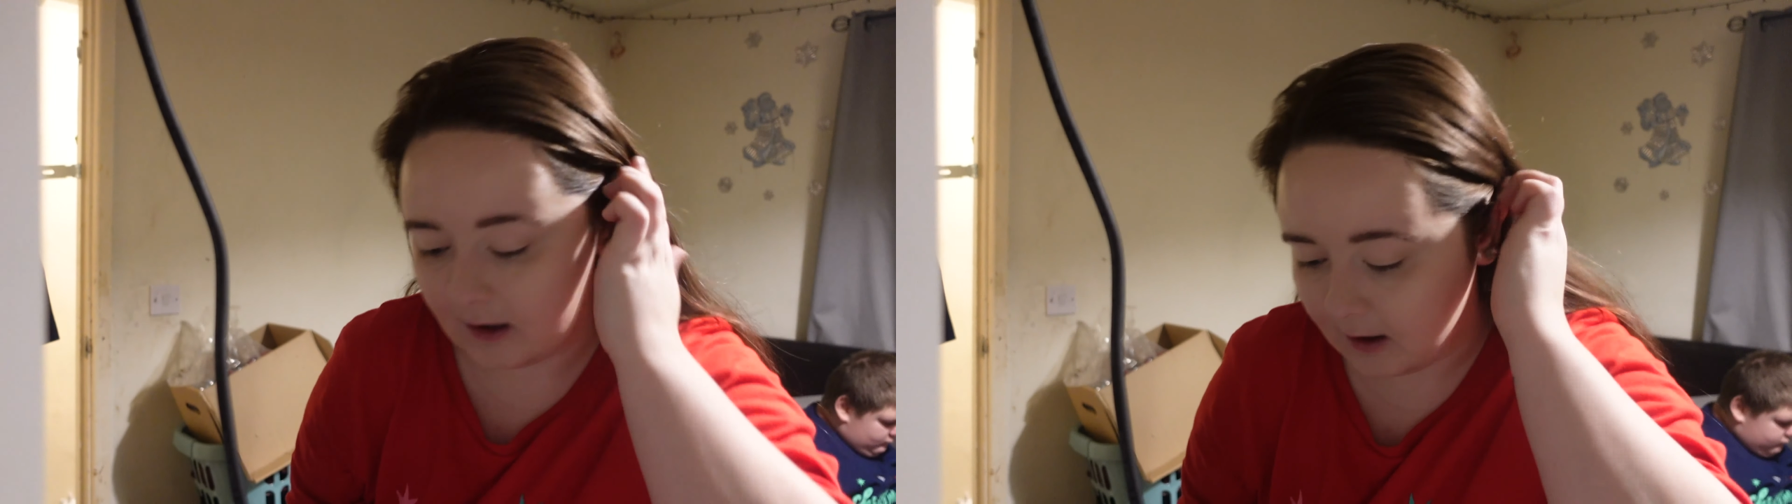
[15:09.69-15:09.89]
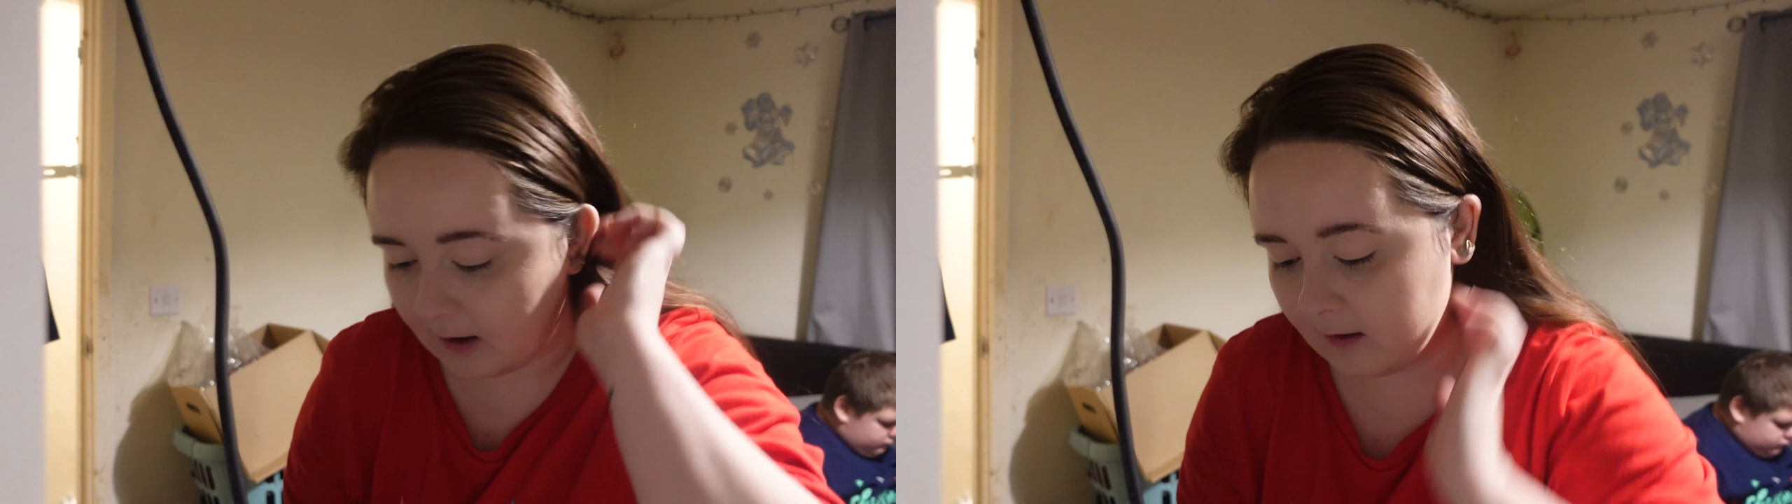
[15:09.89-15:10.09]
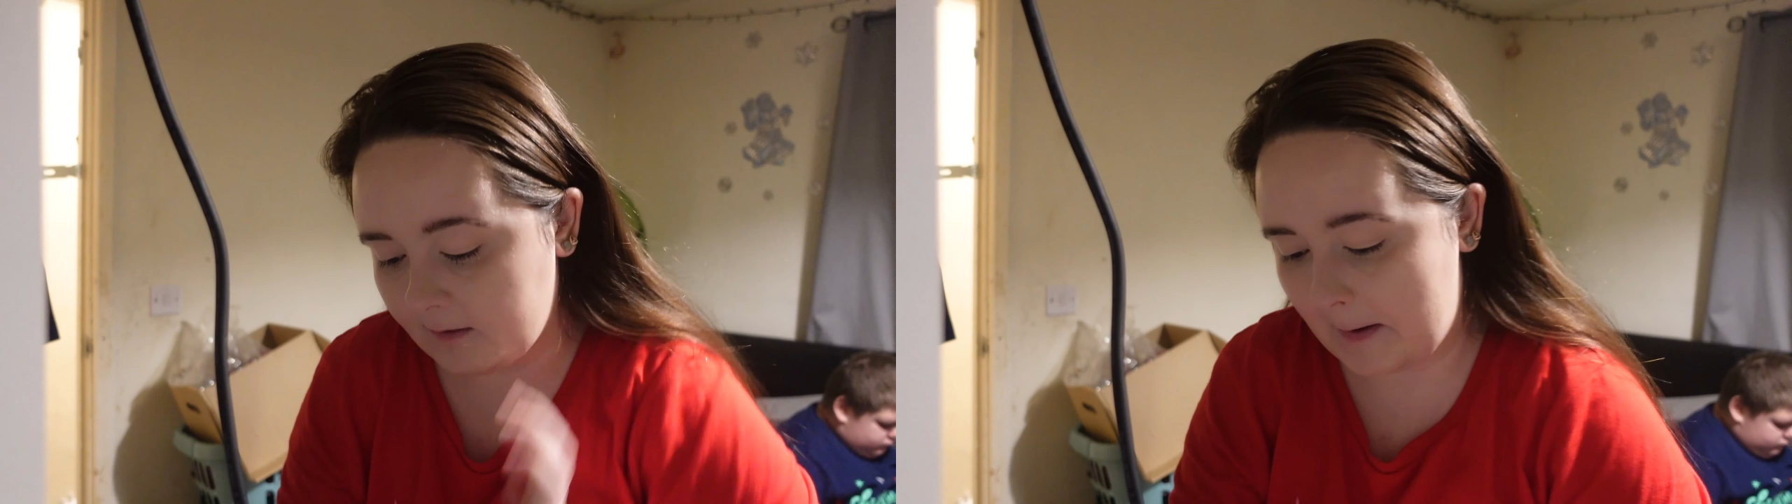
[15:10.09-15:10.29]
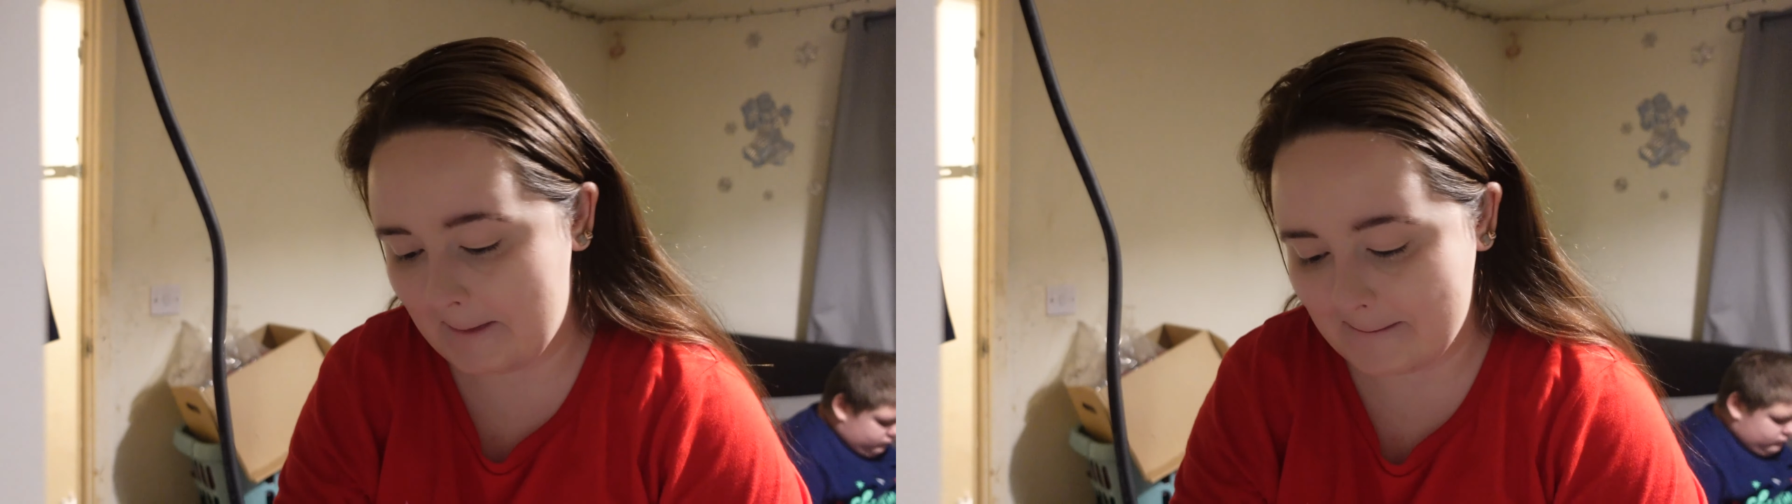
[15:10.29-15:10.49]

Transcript: and then